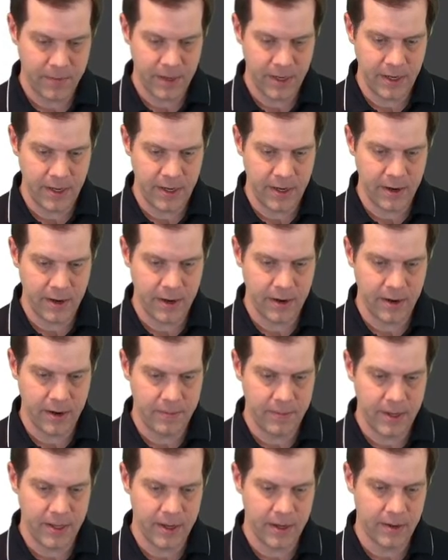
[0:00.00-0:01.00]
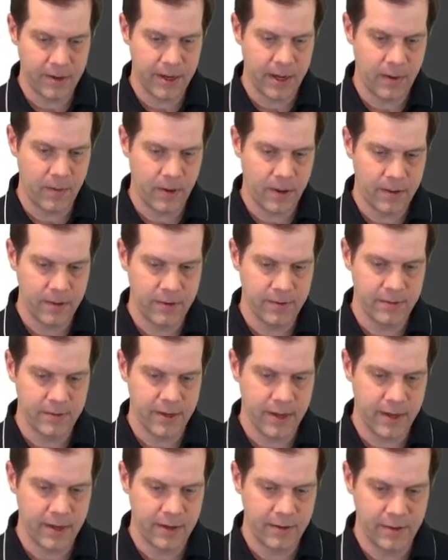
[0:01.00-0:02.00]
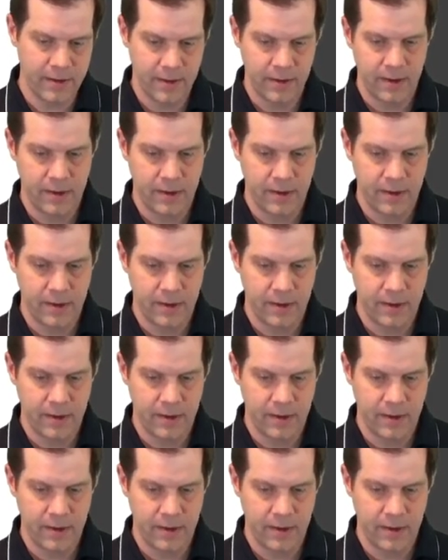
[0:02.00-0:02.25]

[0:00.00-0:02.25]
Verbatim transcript: come in here and be like, okay, well, there's uh,